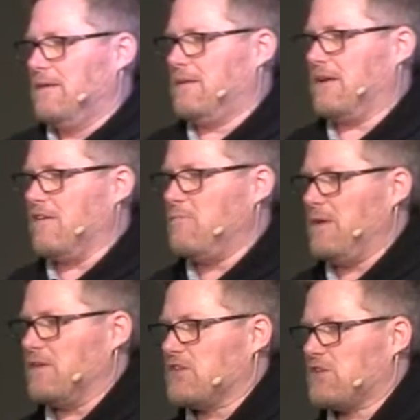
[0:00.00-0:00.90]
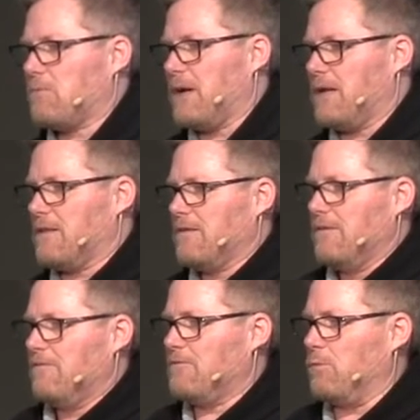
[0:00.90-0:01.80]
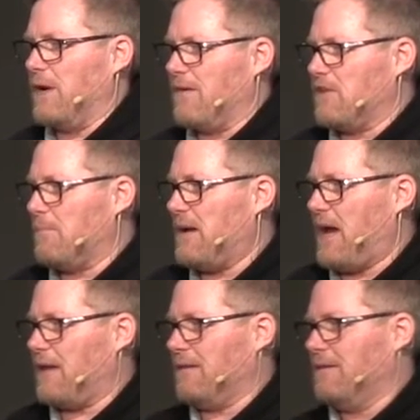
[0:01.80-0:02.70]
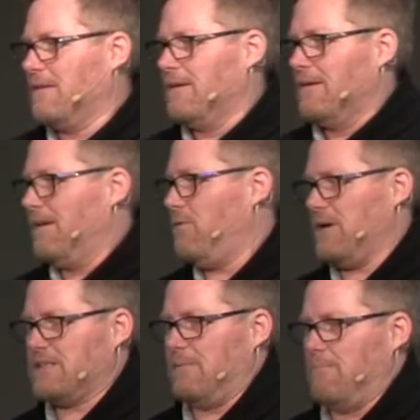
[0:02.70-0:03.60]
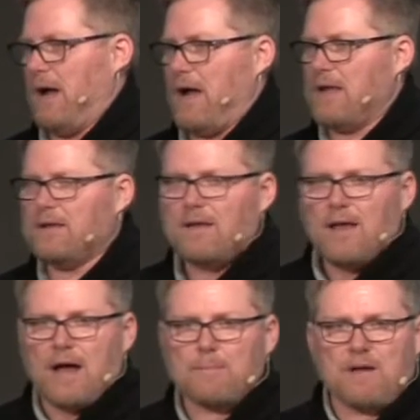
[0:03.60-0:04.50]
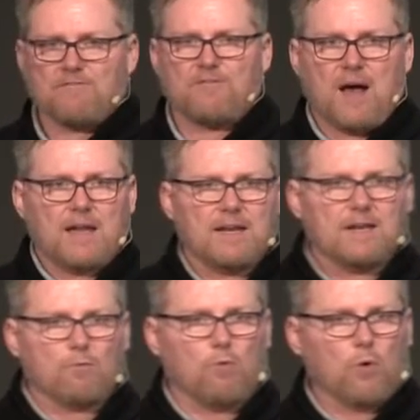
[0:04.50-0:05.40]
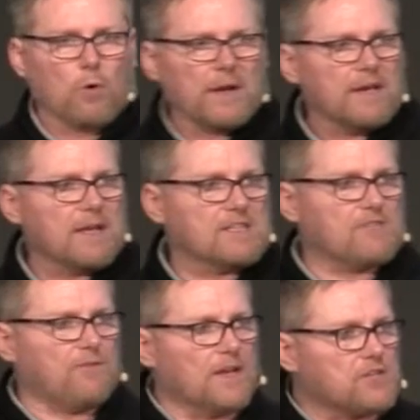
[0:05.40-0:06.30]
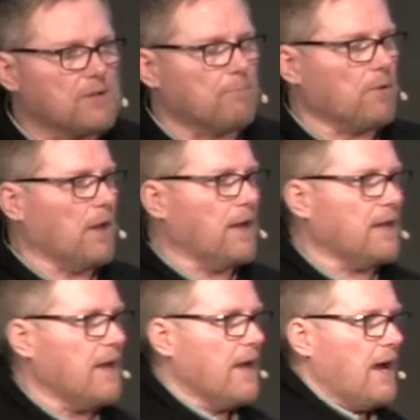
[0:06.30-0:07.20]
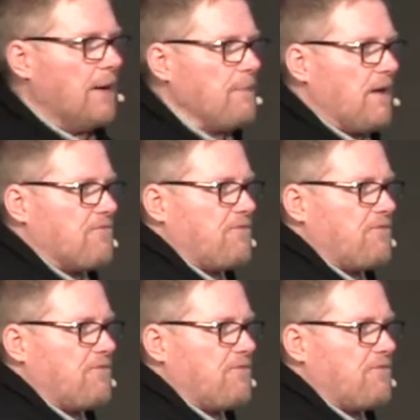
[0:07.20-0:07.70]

to give me the strength for whatever the battle. It wasn't mine. I'm not fighting and warring against flesh and blood, I'm not